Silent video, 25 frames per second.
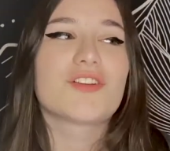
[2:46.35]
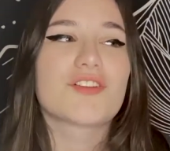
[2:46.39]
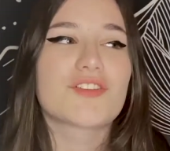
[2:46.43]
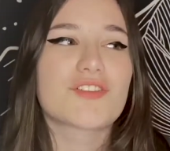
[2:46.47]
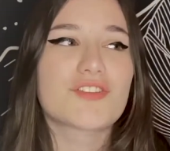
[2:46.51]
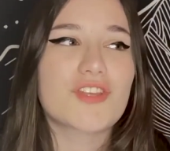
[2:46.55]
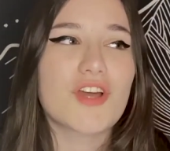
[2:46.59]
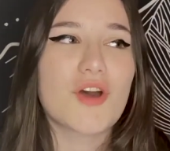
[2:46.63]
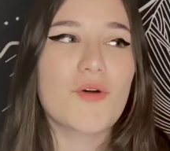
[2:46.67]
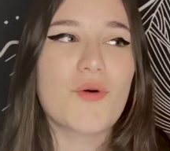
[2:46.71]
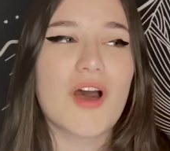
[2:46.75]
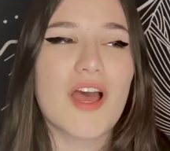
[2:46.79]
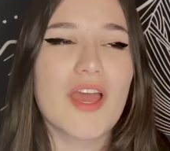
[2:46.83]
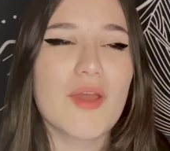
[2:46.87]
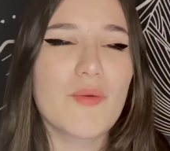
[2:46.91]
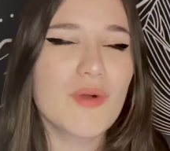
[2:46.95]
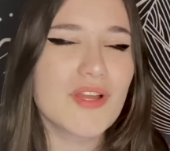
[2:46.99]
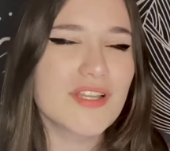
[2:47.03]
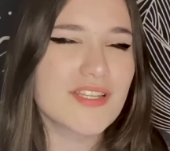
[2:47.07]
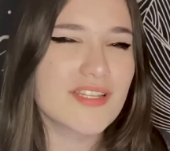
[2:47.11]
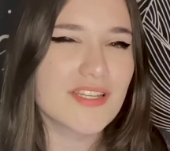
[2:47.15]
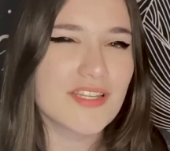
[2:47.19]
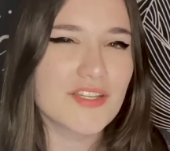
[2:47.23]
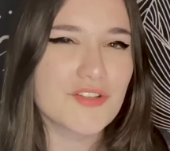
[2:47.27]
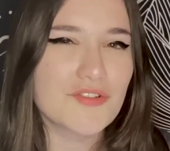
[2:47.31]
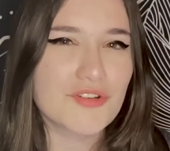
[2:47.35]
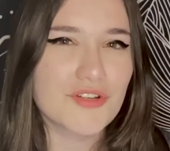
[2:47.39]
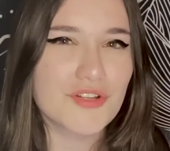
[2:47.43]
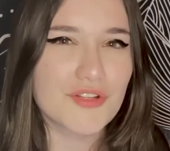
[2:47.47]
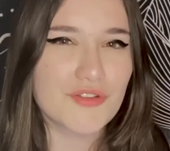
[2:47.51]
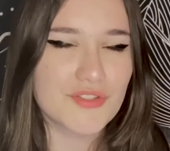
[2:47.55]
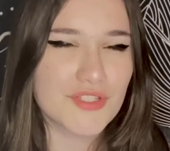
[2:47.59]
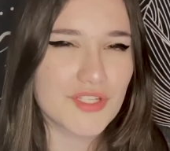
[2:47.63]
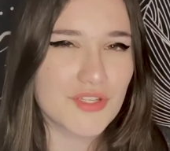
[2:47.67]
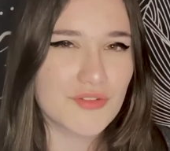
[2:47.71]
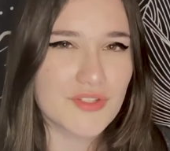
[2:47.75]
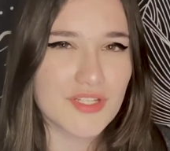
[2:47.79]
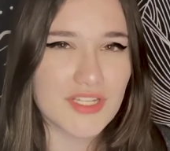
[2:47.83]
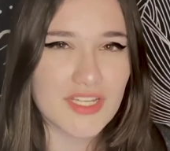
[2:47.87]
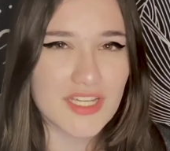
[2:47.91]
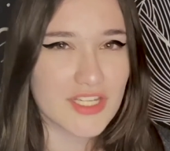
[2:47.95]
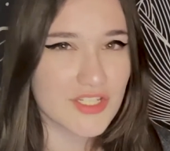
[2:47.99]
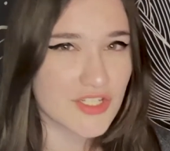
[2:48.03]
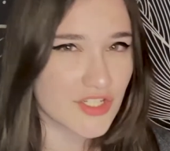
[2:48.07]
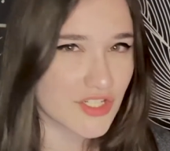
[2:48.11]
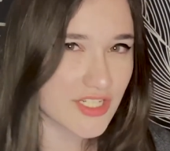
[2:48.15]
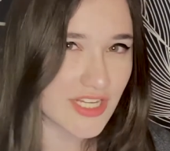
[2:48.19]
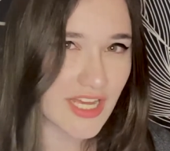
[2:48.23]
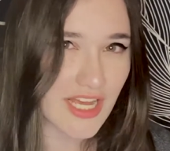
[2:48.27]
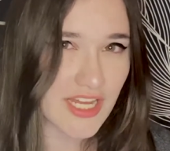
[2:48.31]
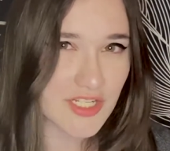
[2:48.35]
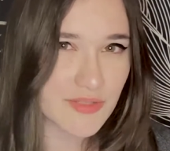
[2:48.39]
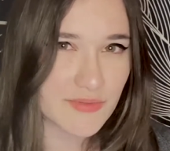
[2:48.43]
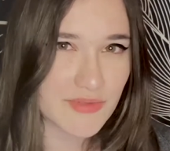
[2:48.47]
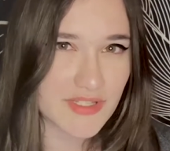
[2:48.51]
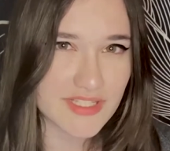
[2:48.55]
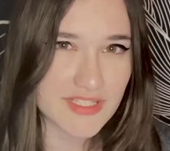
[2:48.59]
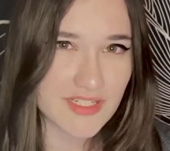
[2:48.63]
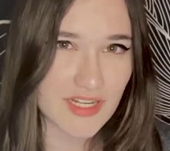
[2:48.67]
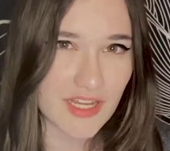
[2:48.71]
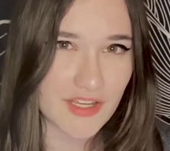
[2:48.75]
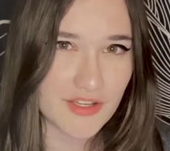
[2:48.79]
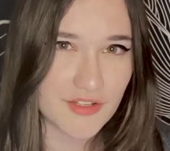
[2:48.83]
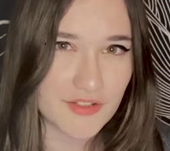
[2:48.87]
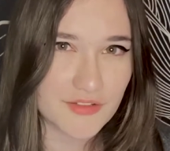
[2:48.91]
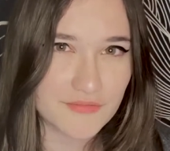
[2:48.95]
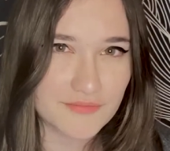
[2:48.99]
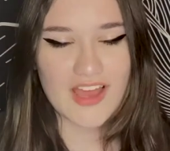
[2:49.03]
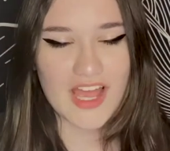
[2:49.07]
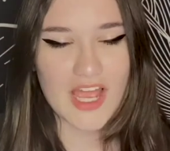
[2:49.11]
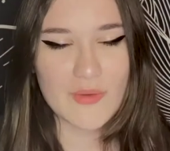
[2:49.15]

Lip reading: So I want to introduce you to each attachment style.